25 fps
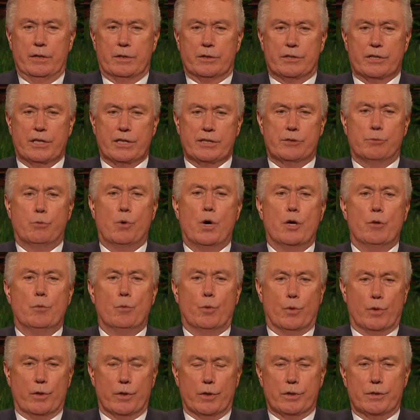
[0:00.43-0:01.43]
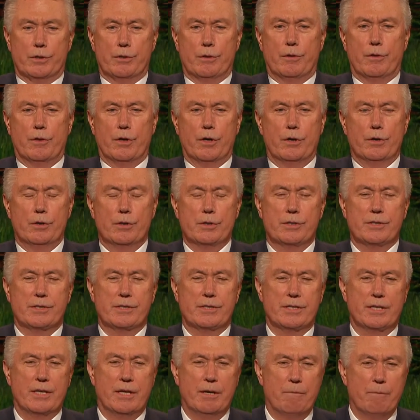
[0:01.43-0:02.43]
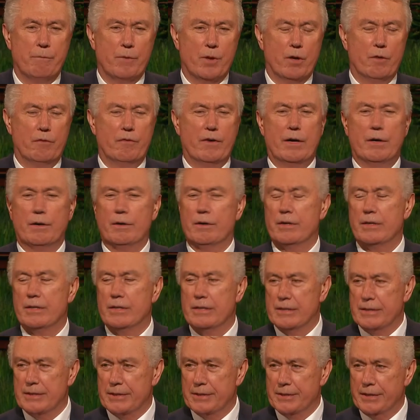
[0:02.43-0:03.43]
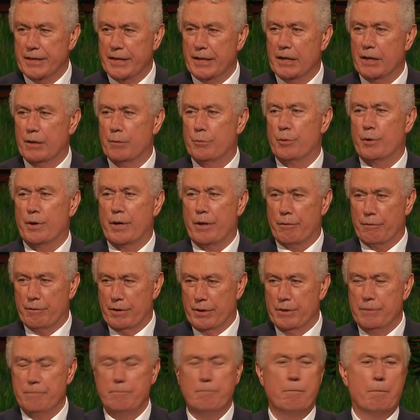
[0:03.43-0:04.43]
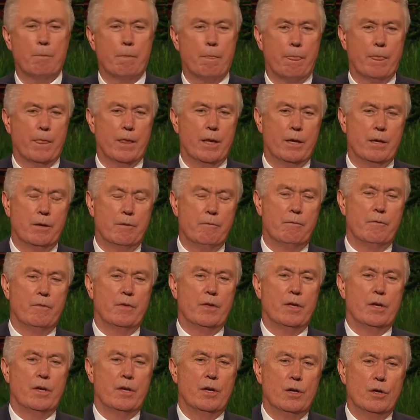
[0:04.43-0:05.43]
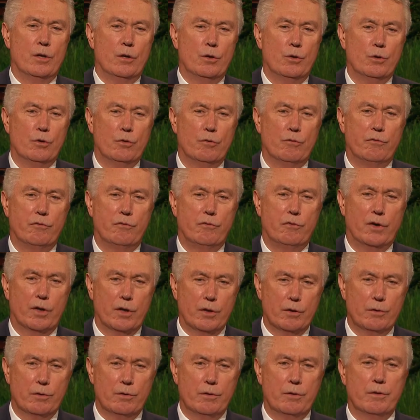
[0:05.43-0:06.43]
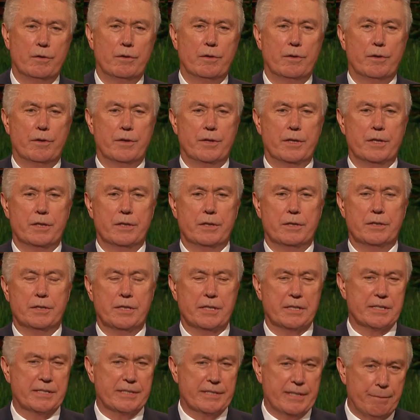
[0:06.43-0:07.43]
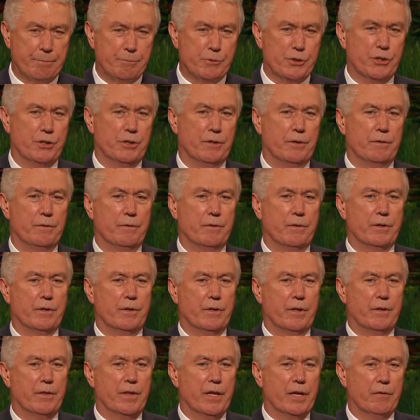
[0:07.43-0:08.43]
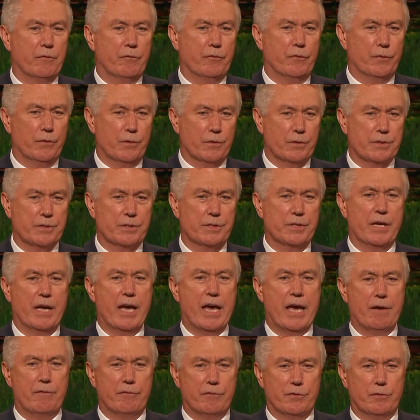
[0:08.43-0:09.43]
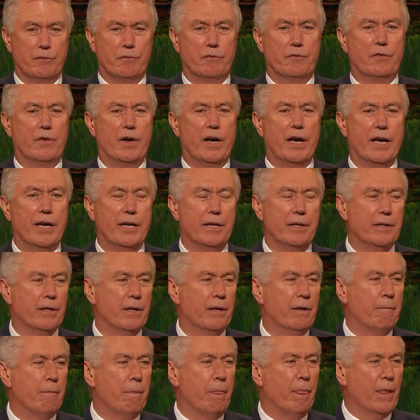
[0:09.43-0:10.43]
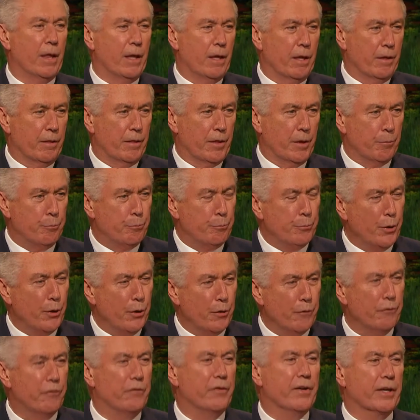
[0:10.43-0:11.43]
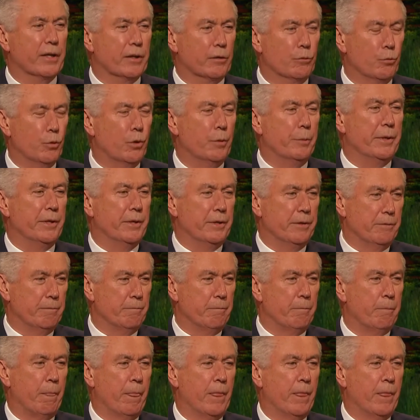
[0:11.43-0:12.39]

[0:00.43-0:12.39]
Just one word to those of our single brethren who follow the deception that they first have to find the perfect woman